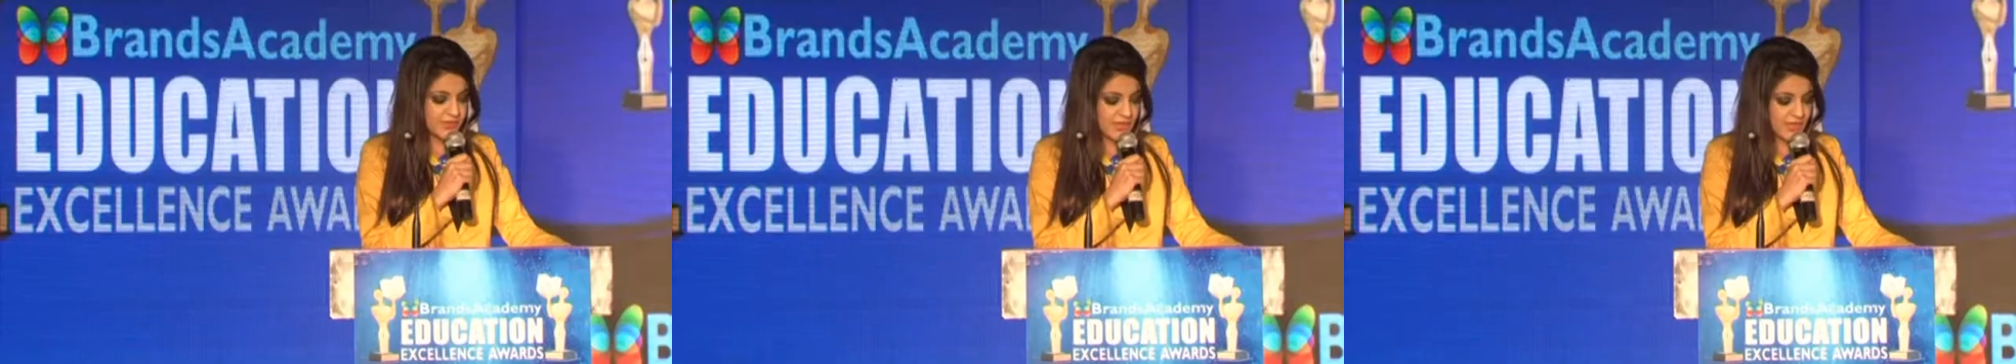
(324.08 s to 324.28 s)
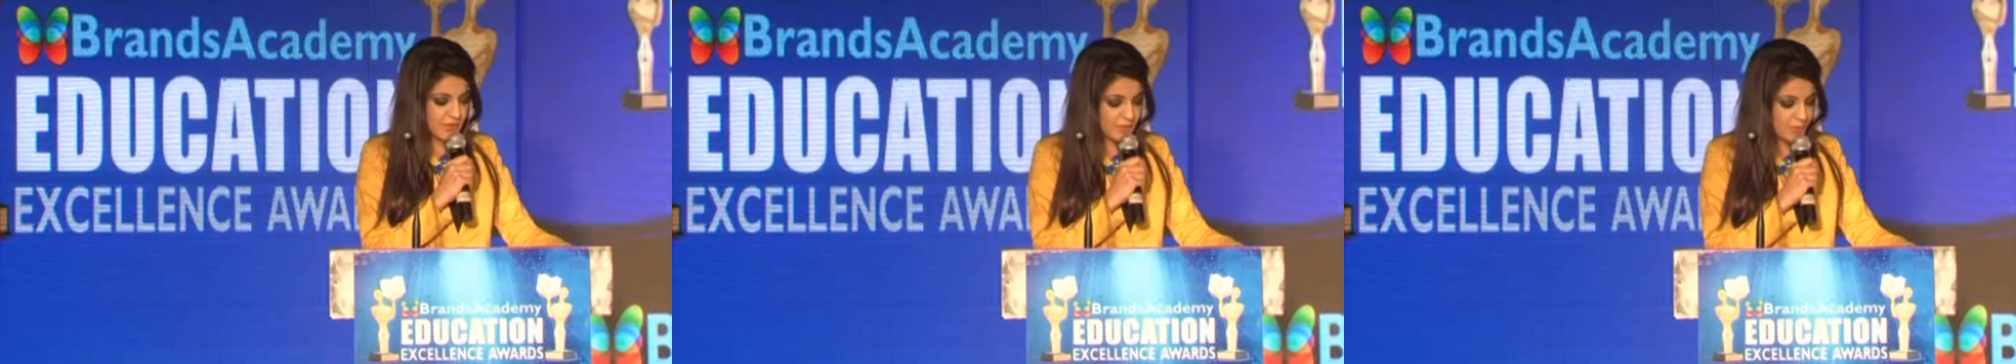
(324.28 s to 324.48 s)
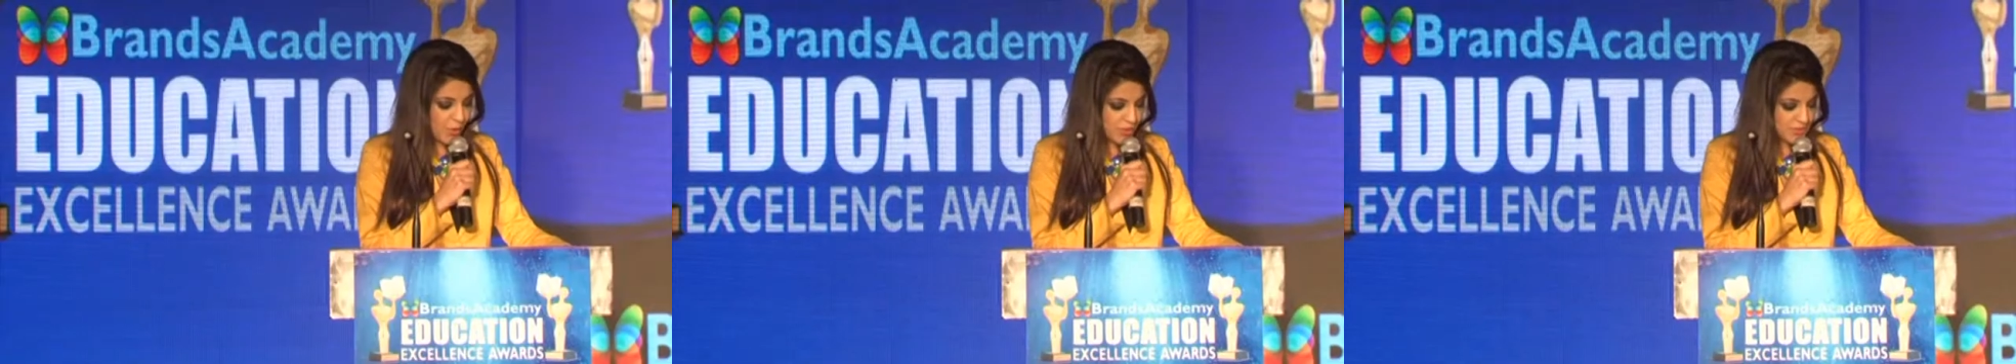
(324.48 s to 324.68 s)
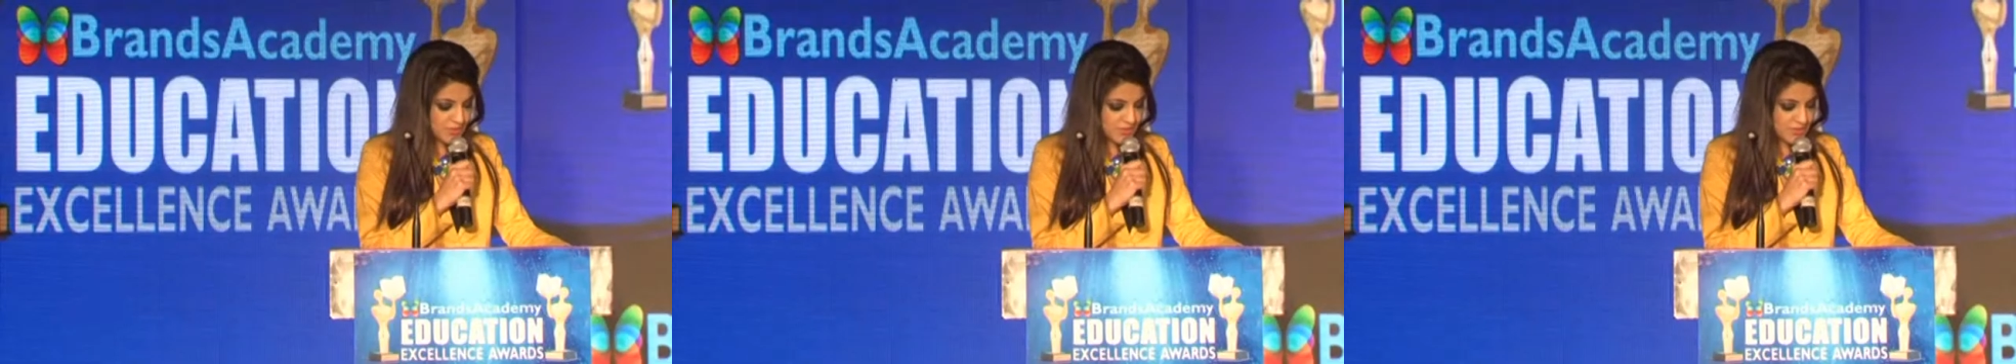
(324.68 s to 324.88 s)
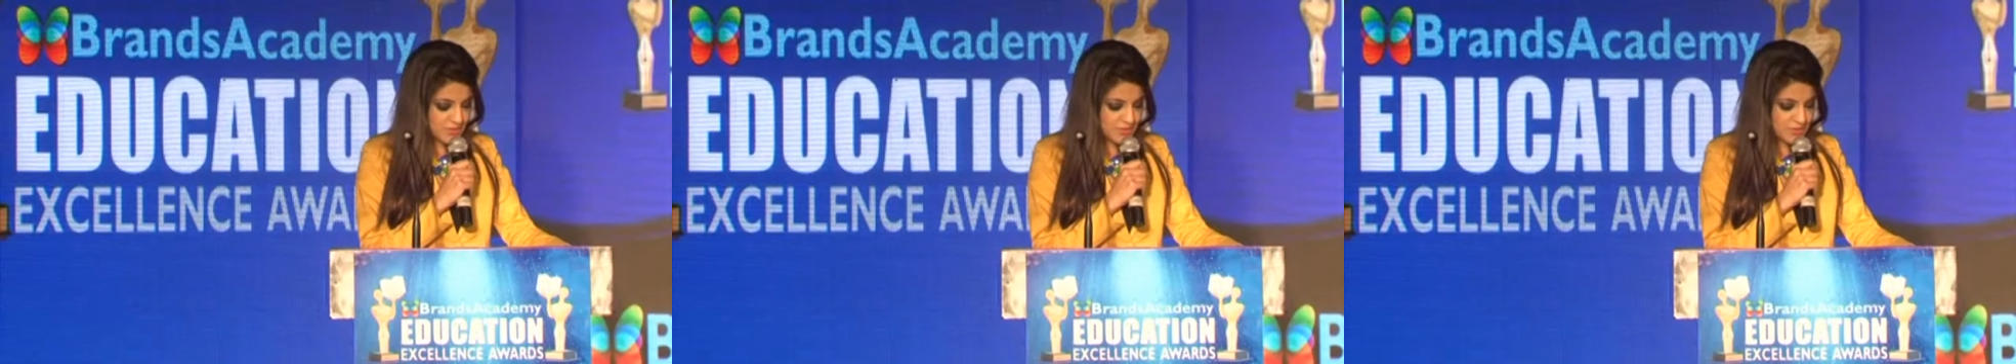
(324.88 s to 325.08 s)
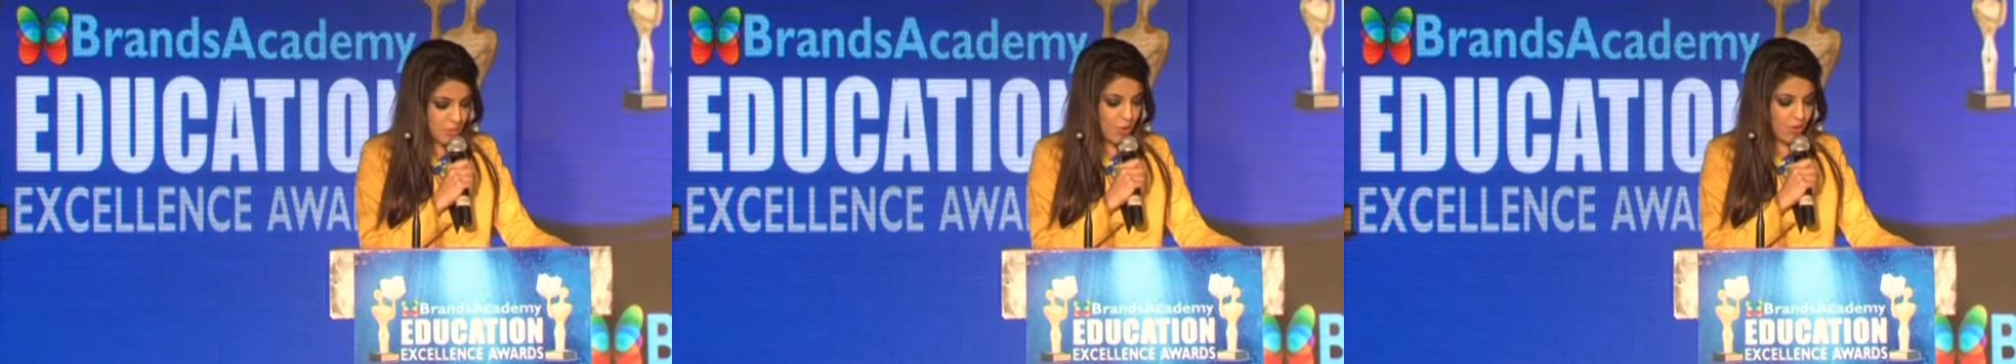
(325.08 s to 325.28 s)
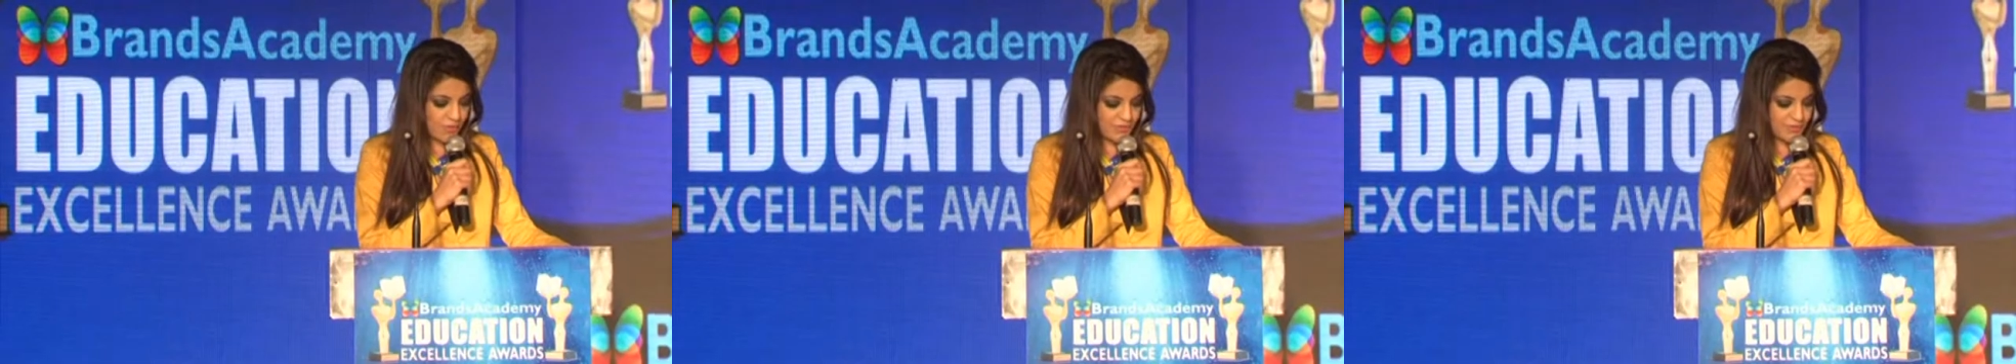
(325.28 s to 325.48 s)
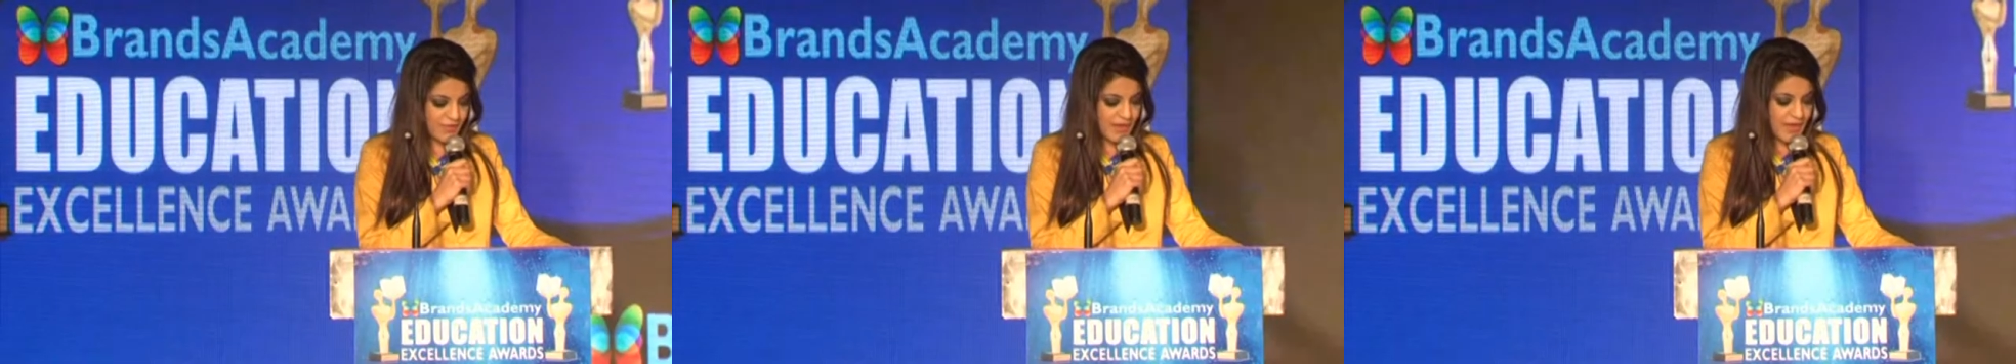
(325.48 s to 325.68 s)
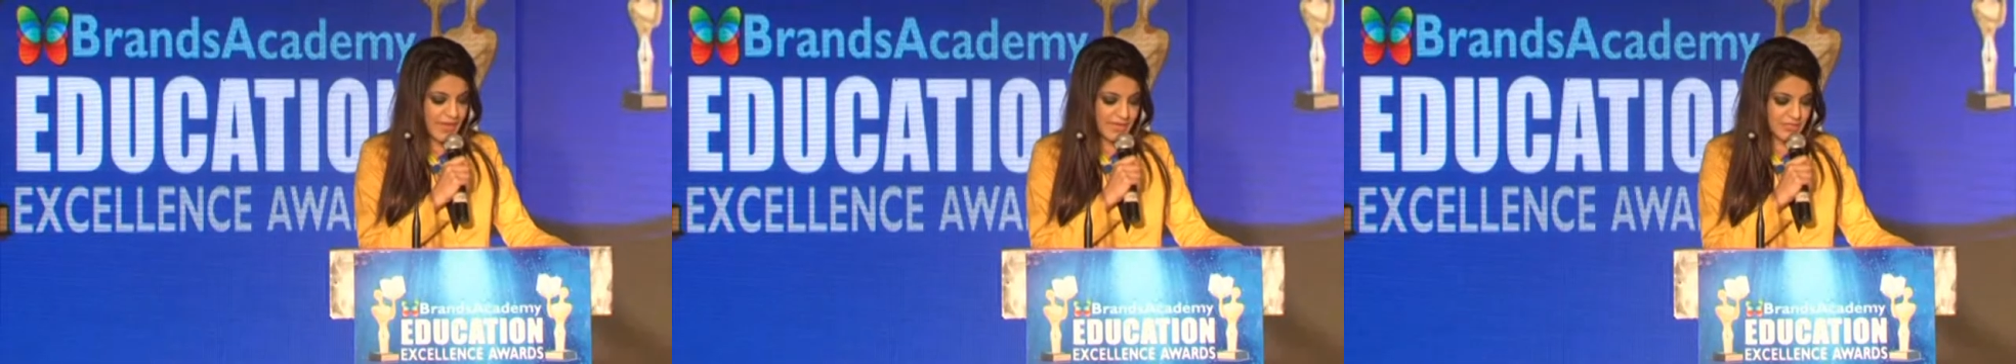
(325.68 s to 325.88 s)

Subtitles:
the importance of